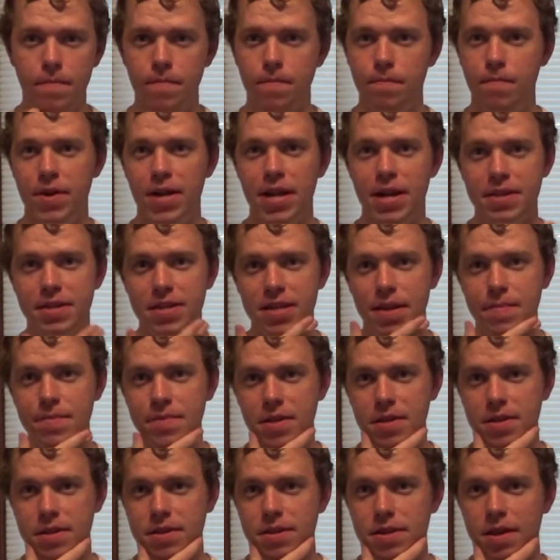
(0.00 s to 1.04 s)
But it seems
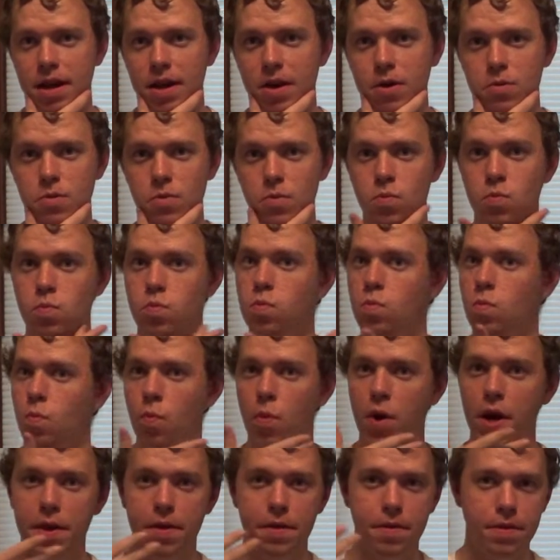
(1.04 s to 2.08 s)
as though
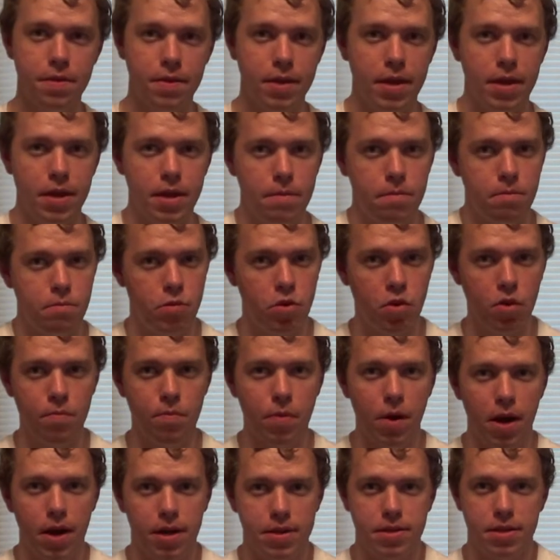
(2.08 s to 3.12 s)
with the new
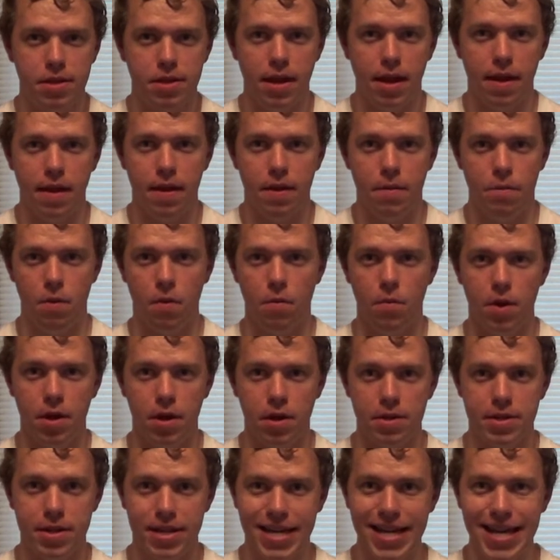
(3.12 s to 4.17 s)
parks that they were
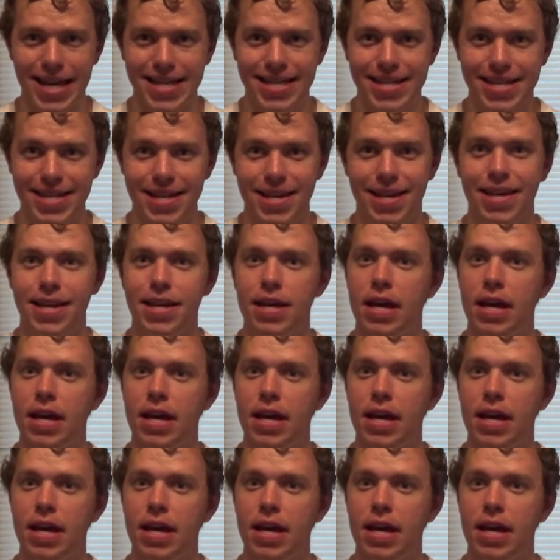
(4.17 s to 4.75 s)
wanting to get,